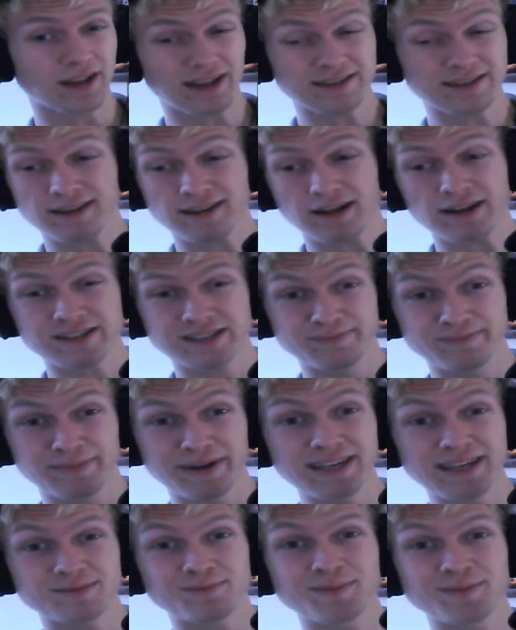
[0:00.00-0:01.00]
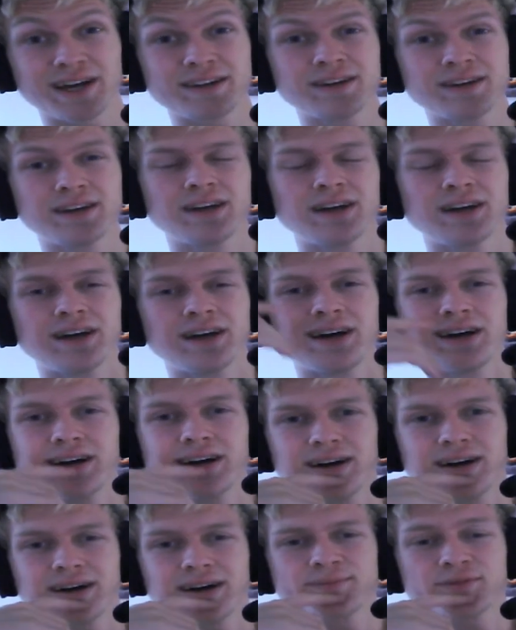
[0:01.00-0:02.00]
lot of space, man.
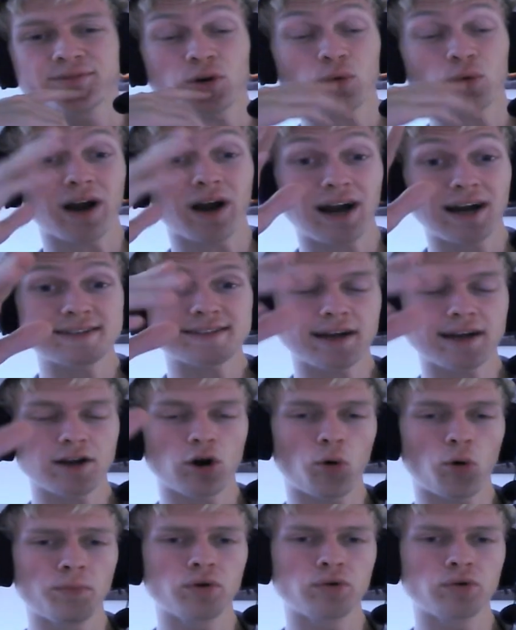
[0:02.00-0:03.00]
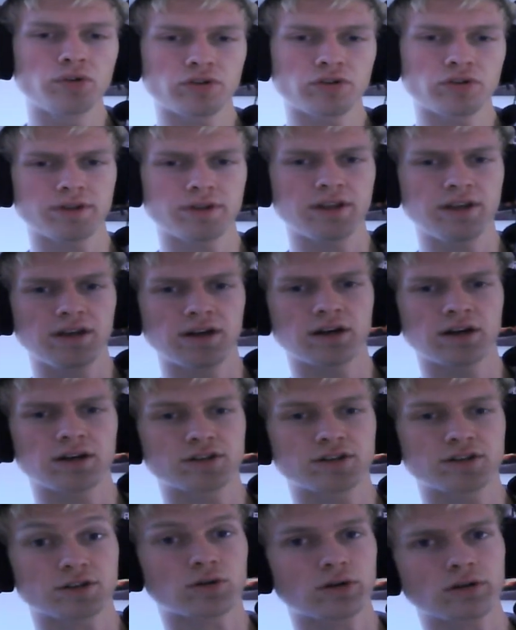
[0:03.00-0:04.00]
So guys, I hope you enjoyed the
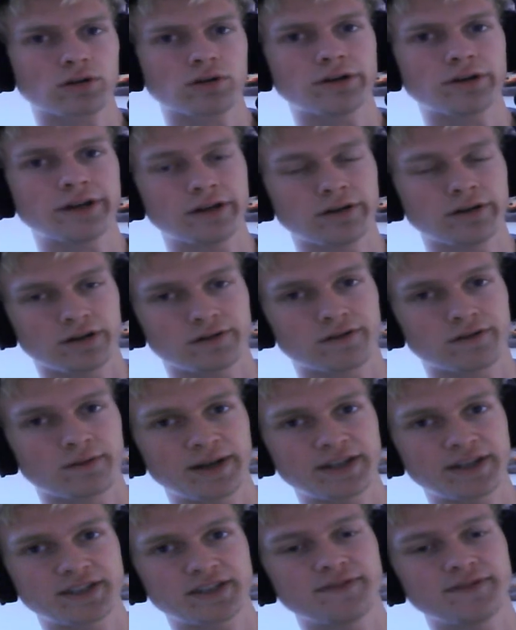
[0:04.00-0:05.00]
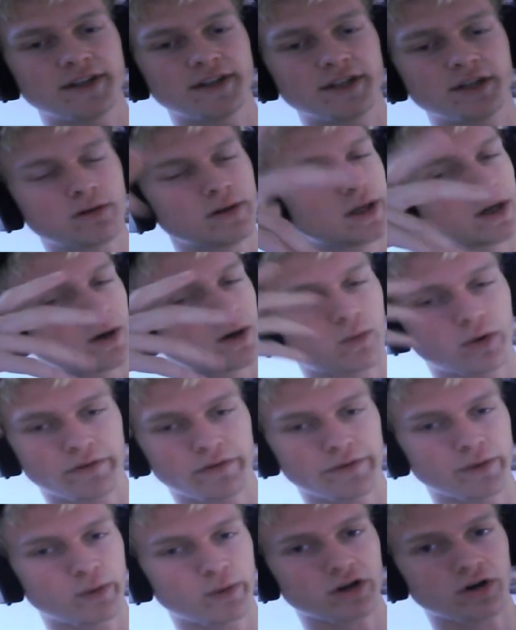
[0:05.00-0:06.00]
tutorial information video, whatever
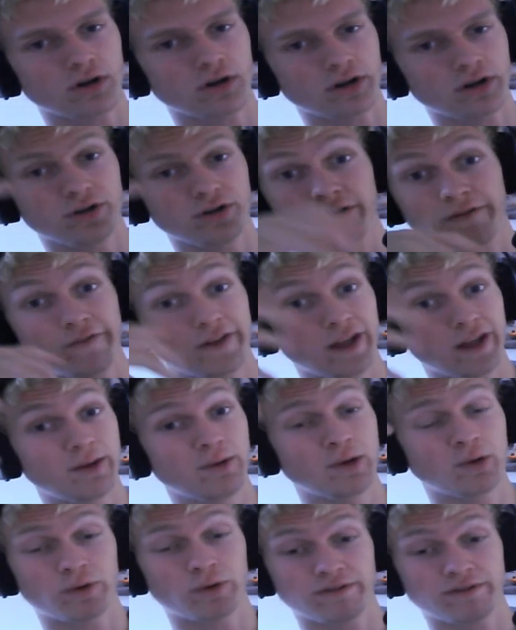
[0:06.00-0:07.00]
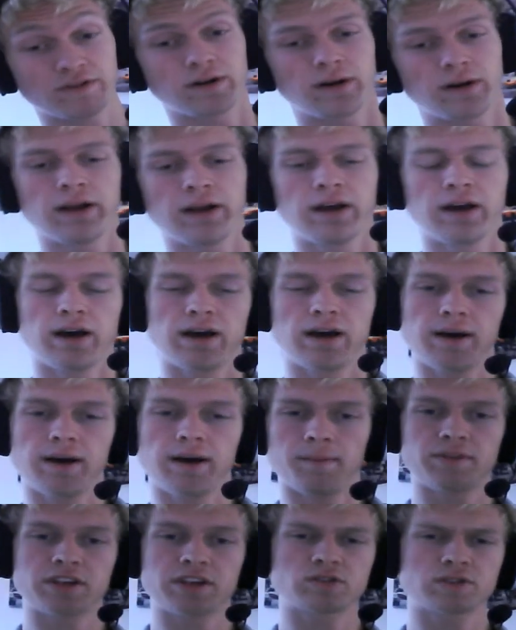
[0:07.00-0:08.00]
you want to call it. You can flame me or whatever.
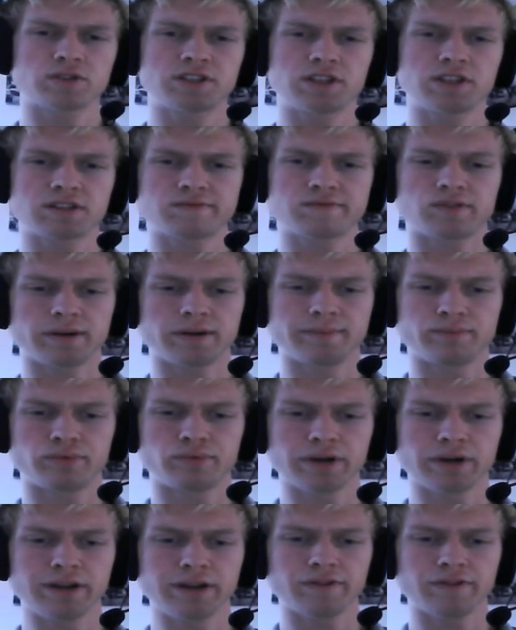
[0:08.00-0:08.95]
This was just for a brief